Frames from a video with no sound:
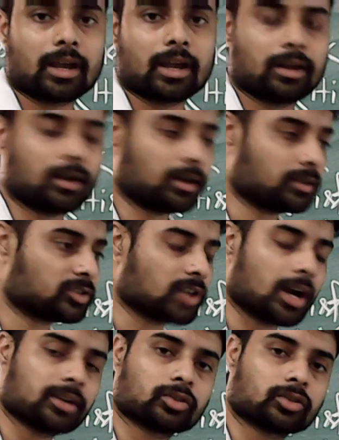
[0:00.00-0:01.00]
uh,
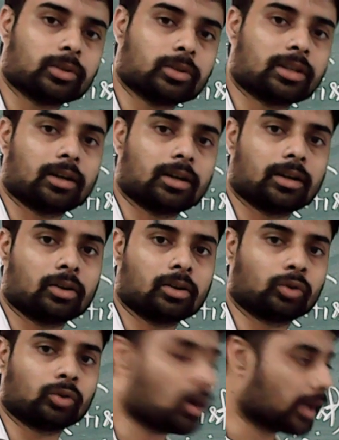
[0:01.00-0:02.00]
charged with a
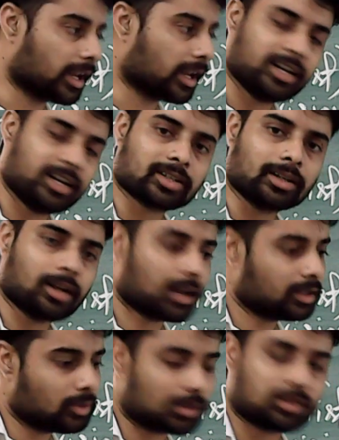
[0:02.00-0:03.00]
wrong allegation and
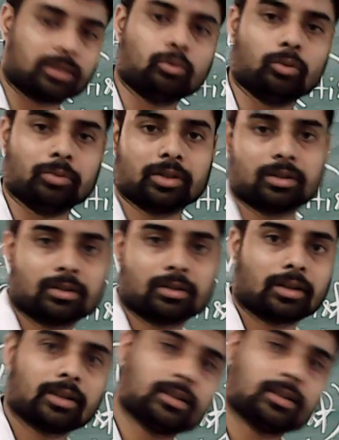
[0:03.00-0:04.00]
he was removed.
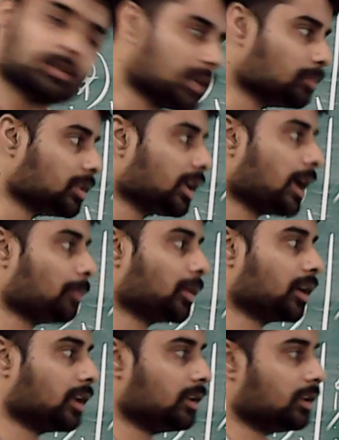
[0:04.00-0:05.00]
The same thing
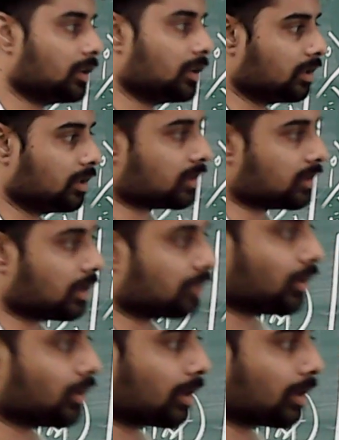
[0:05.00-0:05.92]
happened eh, each and everywhere,